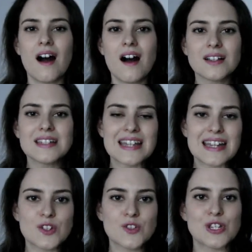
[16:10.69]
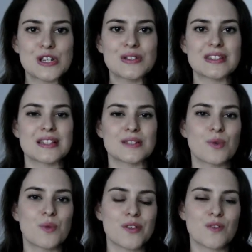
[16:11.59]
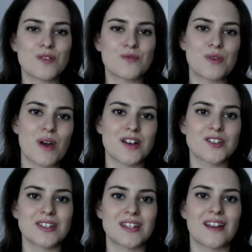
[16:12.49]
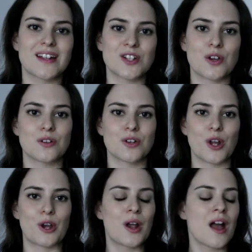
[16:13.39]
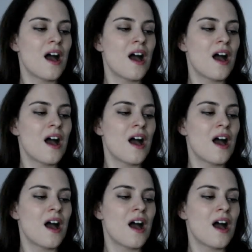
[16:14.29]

I'll continue to use this, but whether I'd repurchase it, I don't know.